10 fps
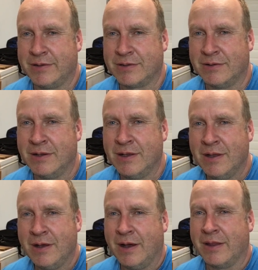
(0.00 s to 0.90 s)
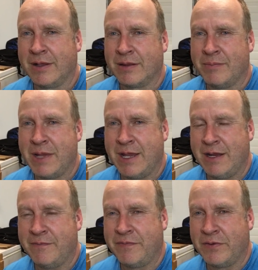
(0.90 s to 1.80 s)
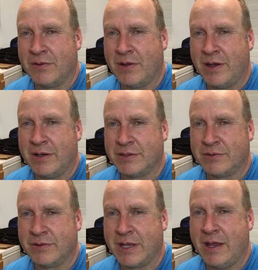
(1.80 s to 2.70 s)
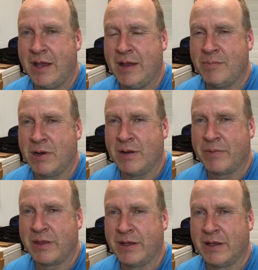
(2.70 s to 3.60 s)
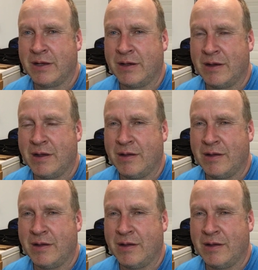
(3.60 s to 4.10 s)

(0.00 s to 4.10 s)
So I think the main fuel line is okay, but I'm thinking